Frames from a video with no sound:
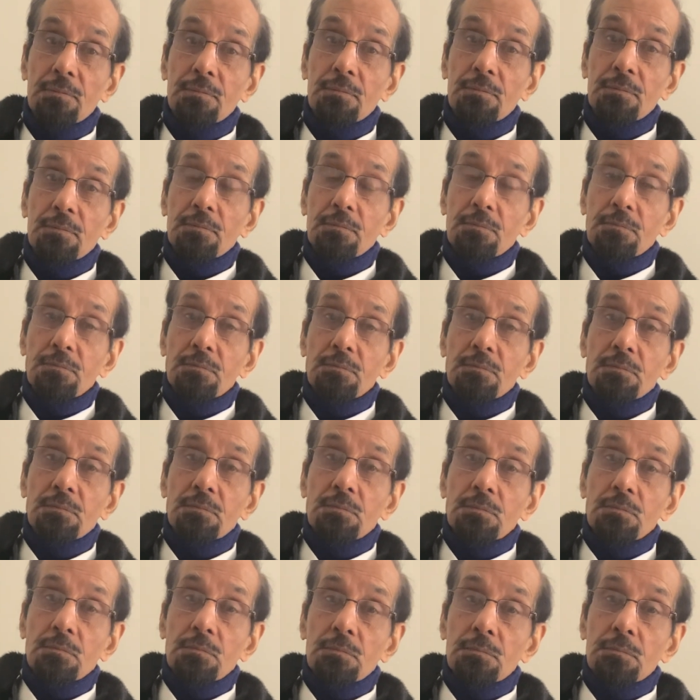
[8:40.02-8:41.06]

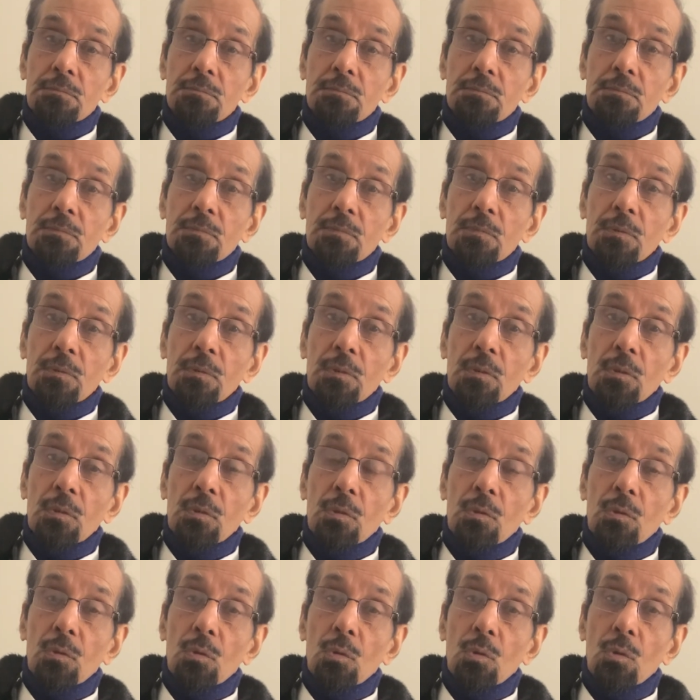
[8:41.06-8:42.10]

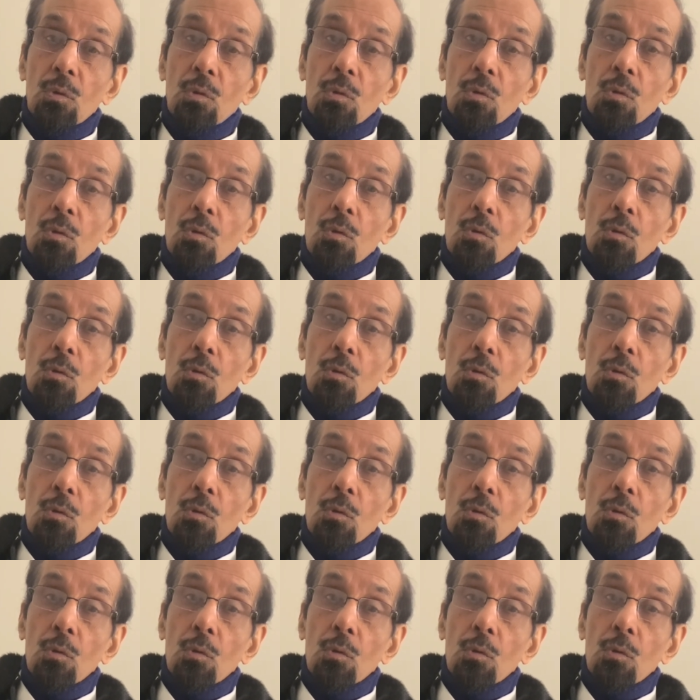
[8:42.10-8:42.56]
(silence)